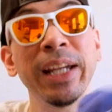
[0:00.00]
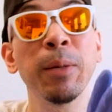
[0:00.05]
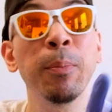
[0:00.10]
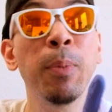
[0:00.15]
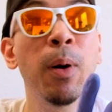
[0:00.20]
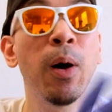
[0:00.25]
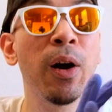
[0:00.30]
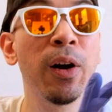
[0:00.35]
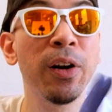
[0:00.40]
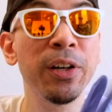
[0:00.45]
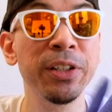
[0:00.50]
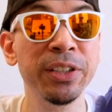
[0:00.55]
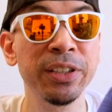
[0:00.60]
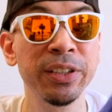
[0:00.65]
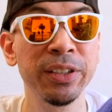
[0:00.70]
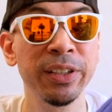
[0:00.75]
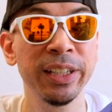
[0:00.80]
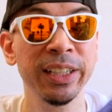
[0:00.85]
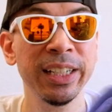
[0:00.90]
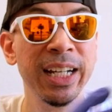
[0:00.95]

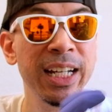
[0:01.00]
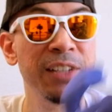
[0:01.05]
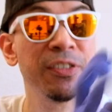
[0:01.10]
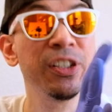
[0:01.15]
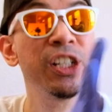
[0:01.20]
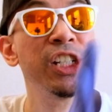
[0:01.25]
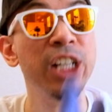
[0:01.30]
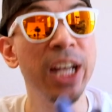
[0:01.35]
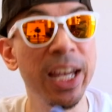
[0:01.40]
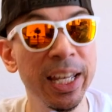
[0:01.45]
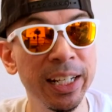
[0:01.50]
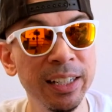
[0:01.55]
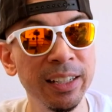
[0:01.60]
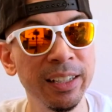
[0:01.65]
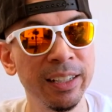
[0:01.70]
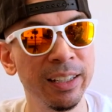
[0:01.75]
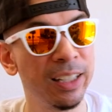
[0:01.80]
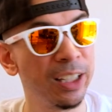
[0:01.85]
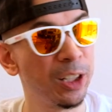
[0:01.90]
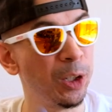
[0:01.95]
apart and kind of shed
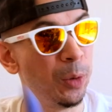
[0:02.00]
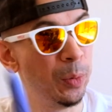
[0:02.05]
like a